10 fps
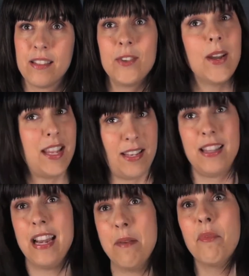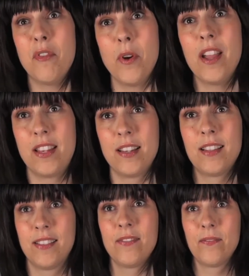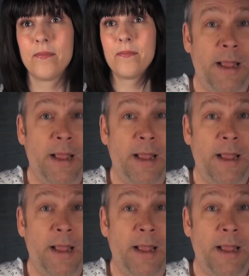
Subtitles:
Great, then I'm for it.